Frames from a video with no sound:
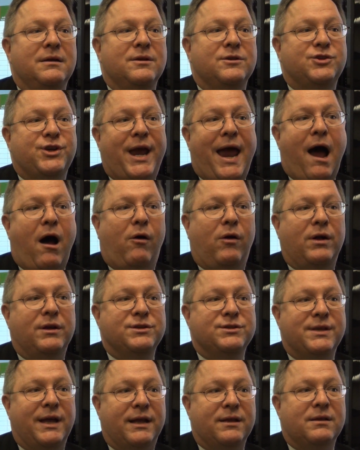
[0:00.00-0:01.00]

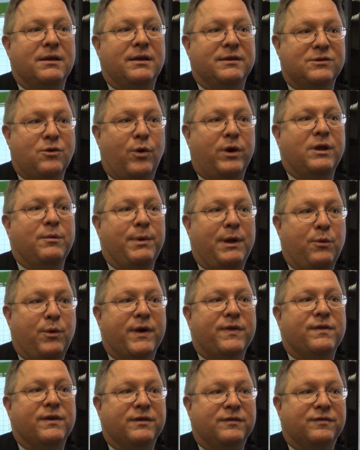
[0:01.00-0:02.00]
challenge that is going to be
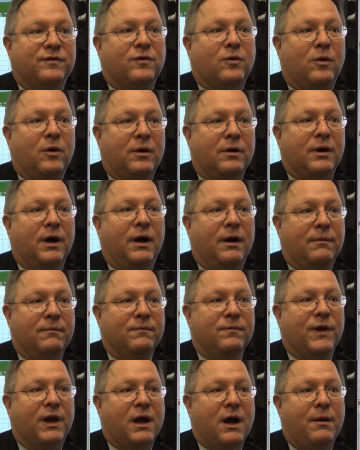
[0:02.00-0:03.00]
with us for
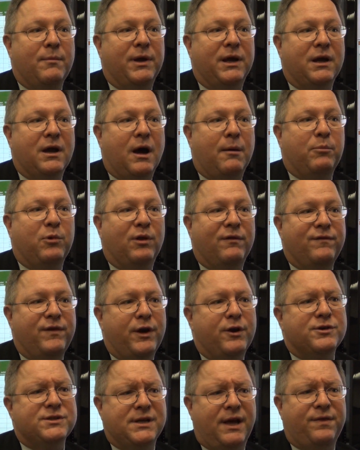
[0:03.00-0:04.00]
the coming couple of
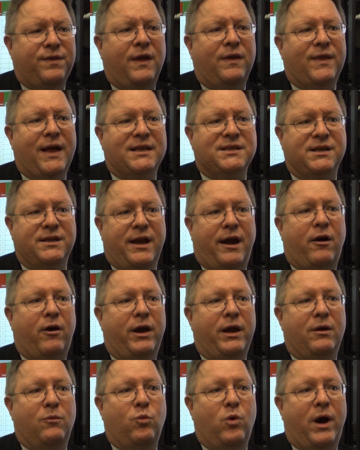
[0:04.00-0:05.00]
years. And I think that's an
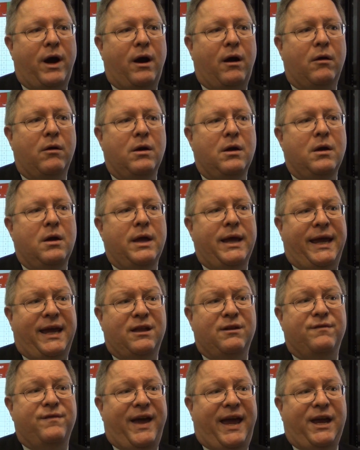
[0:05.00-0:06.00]
area where
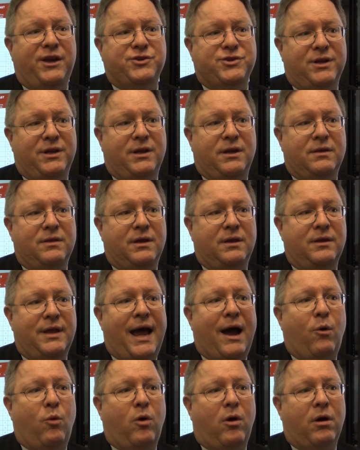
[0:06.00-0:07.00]
innovation in the
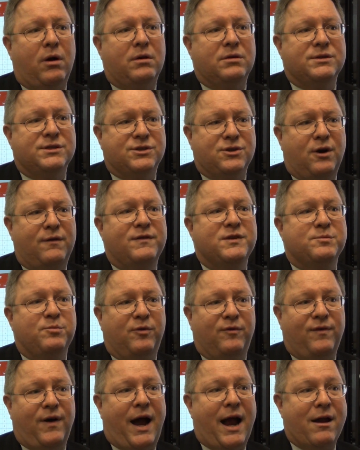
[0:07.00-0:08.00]
network service
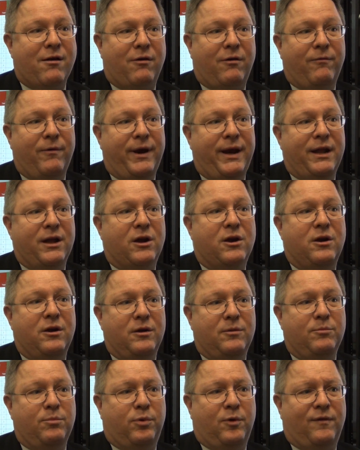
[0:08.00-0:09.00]
provider arena
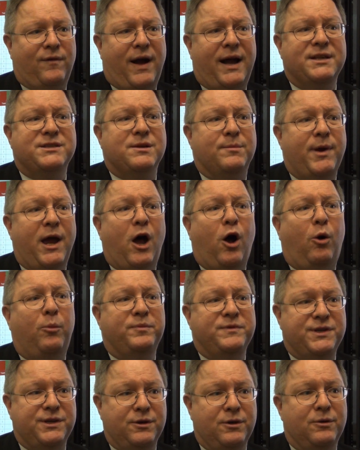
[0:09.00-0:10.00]
could provide some
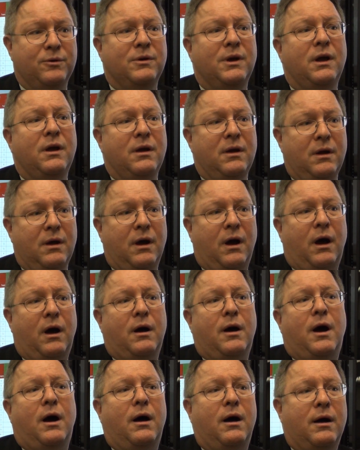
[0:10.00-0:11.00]
help to
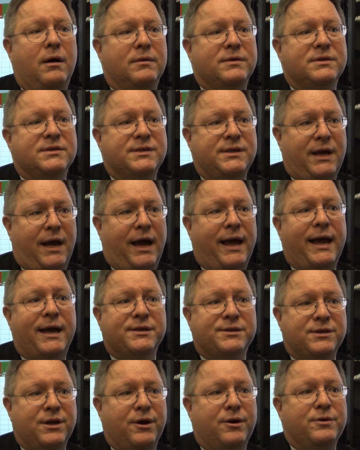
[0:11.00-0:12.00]

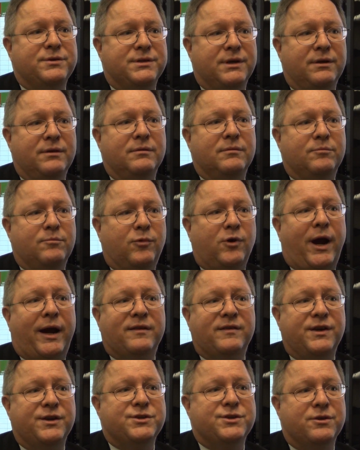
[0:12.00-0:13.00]
CISOs and
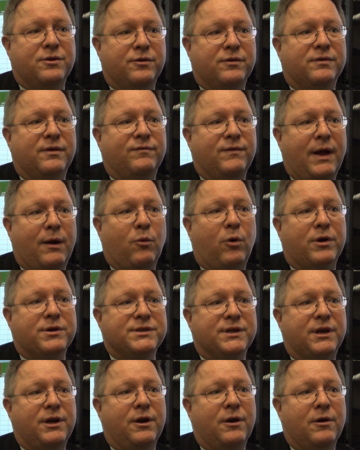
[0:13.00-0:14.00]
practitioners of network
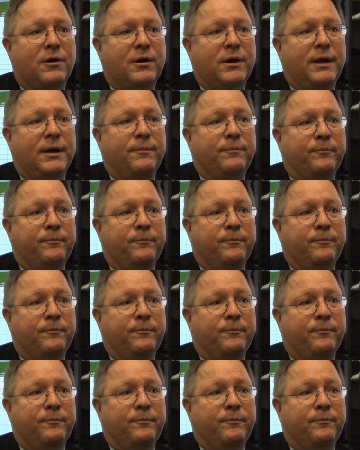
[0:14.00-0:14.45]
security.